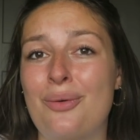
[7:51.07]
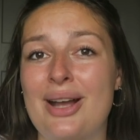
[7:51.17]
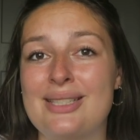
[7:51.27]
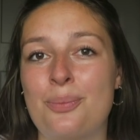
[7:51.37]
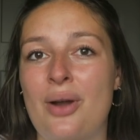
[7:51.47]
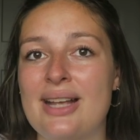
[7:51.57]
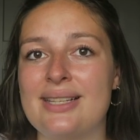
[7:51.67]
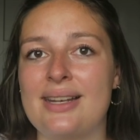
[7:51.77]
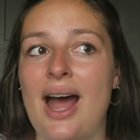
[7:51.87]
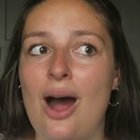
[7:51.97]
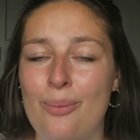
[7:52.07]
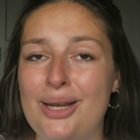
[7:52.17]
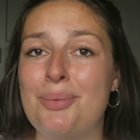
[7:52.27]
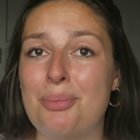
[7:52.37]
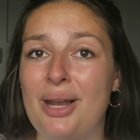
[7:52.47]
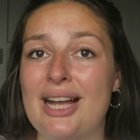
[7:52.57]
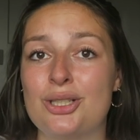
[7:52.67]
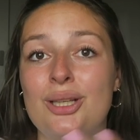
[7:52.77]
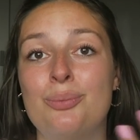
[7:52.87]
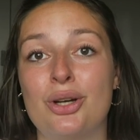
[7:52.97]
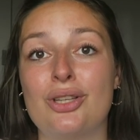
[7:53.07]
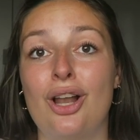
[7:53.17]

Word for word: quite surprised at how many people actually booked